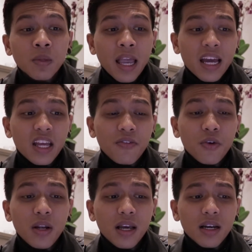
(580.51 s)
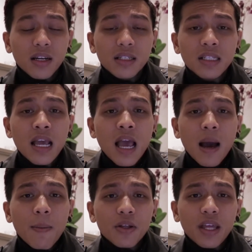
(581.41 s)
And if you learn
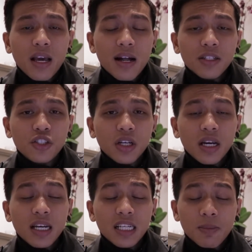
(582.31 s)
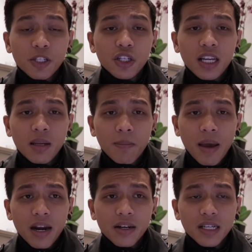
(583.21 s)
about their culture, and especially in
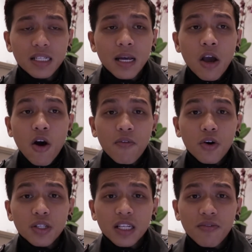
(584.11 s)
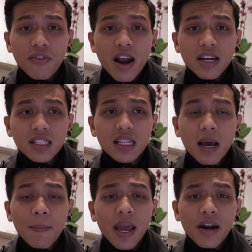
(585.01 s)
Paris, of course in France,
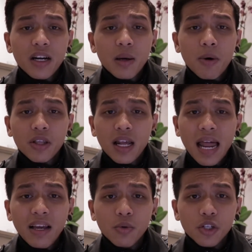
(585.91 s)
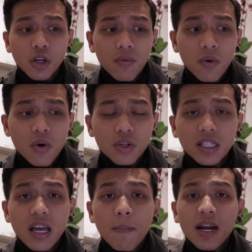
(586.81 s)
they're a bit arrogant about their language, of course,
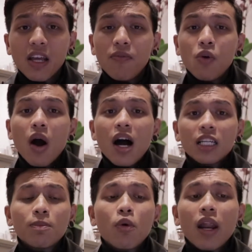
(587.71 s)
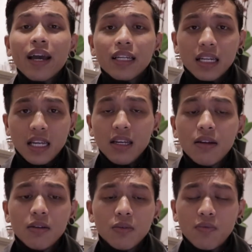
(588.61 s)
but if you ask
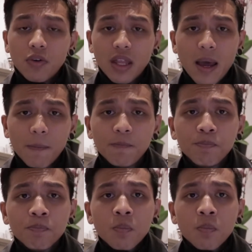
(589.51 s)
politely for them.